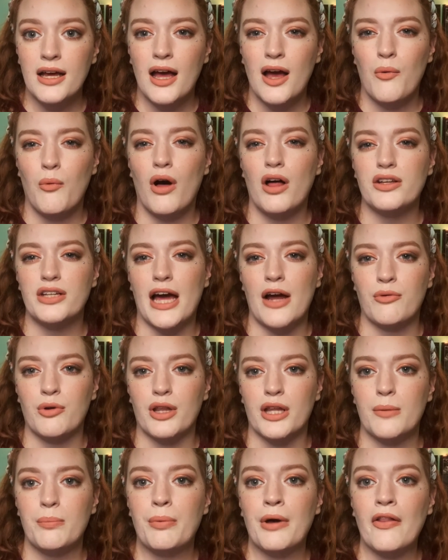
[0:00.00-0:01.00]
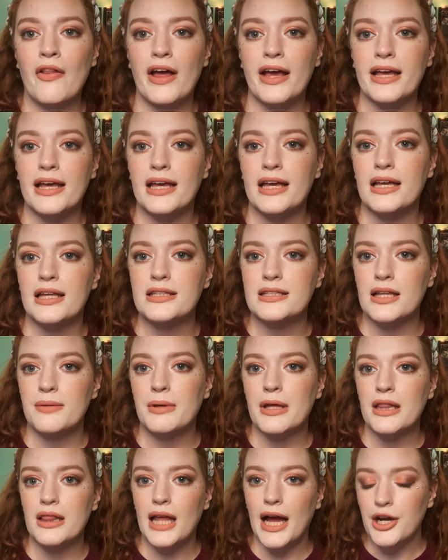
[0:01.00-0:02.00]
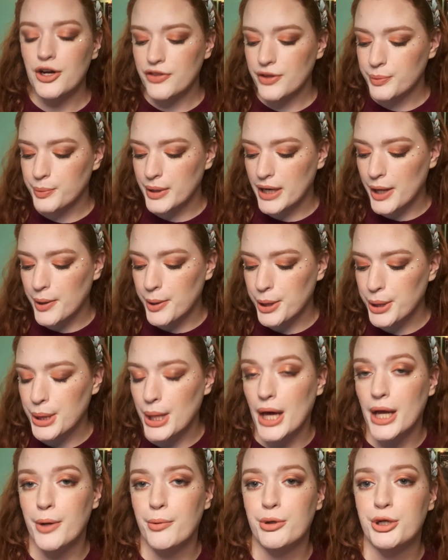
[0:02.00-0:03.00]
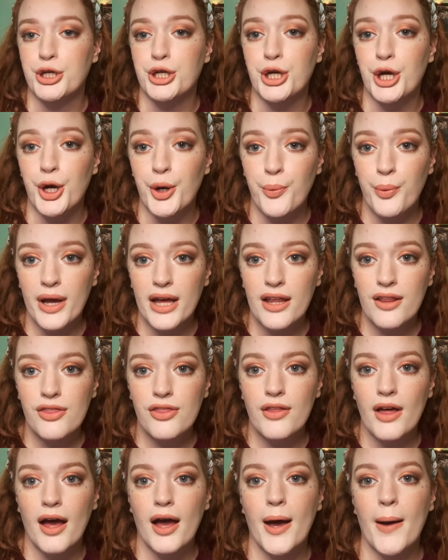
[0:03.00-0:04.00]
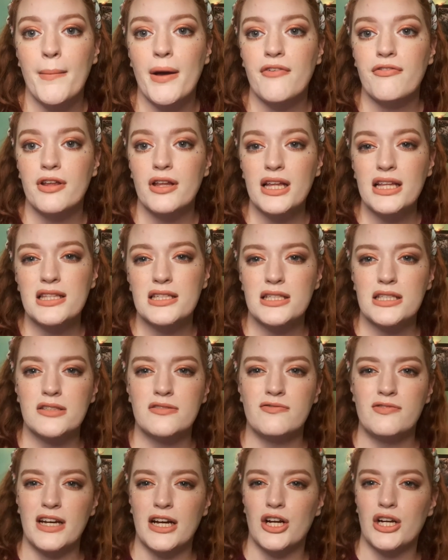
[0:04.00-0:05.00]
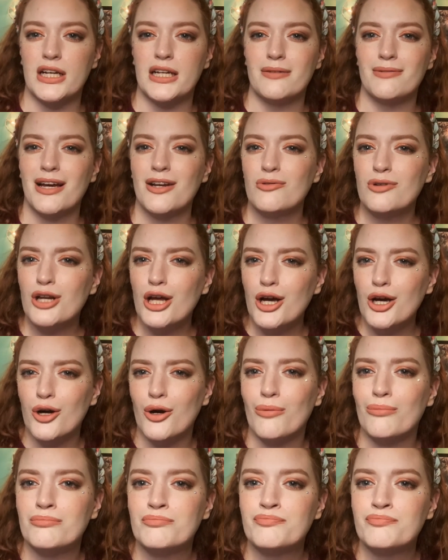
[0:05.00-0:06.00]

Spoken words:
Well, not really, but like it's a bit lighter than what I thought I would go with. I feel like this is very, I don't know